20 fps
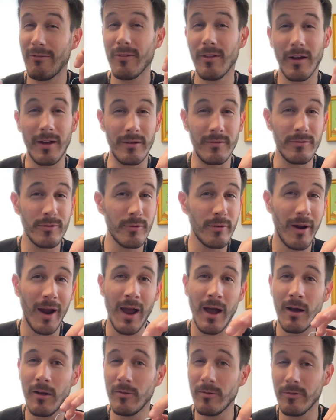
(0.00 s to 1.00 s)
a lot of
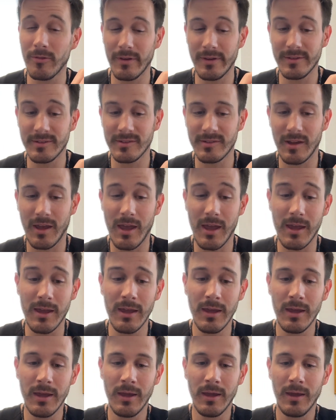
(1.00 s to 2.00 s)
crowns, let's say,
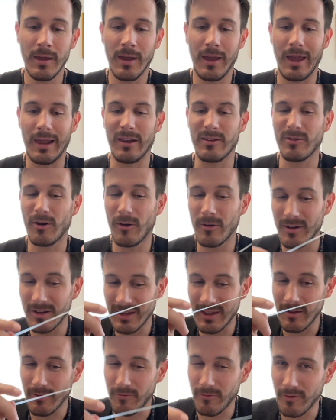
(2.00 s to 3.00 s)
and it's hard to
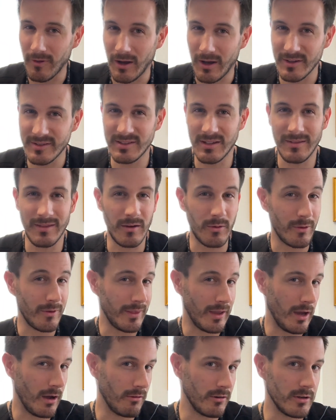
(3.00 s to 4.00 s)
get floss in there
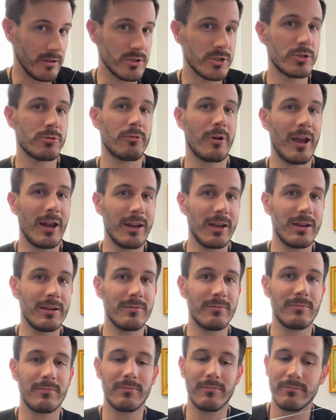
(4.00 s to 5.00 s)
without it
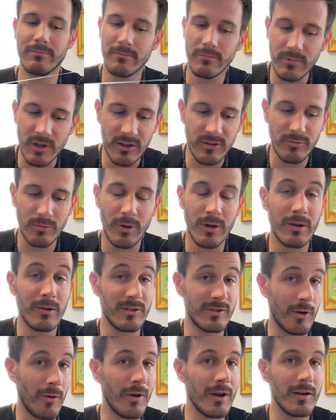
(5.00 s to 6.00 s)
shredding, this one is
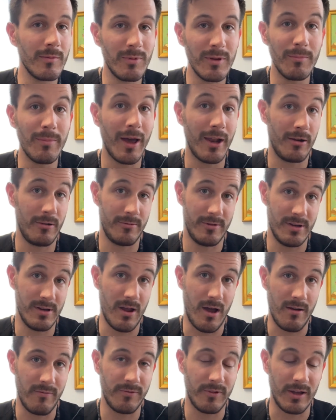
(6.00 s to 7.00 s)
going to be better than
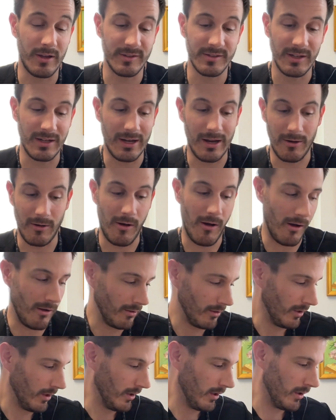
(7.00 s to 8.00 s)
not flossing at all.
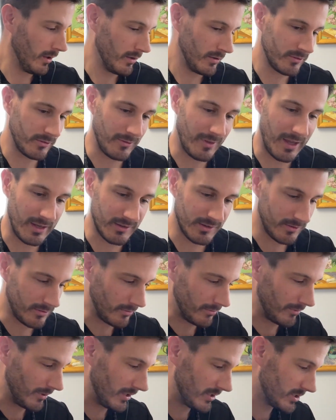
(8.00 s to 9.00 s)
So that's the
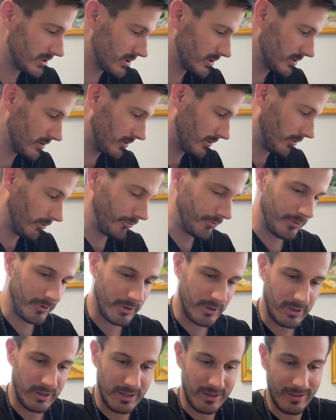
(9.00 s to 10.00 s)
Reach Ultra
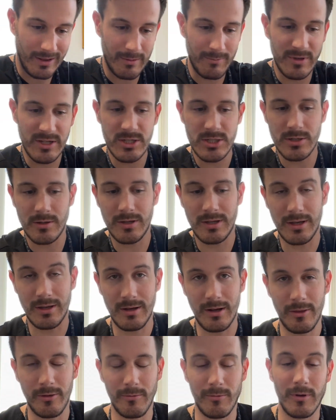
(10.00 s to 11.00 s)
Clean. Let me show you
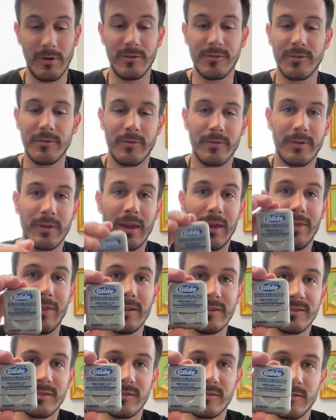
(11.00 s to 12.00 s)
another one. So again,
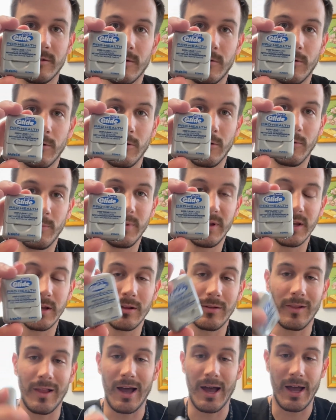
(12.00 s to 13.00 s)
this is the Oral-B
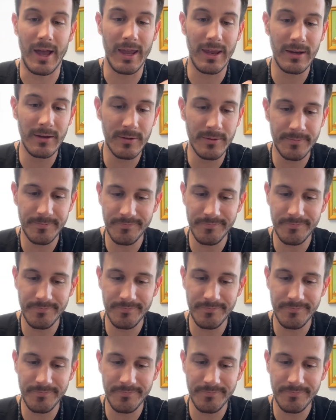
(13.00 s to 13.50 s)
Glide.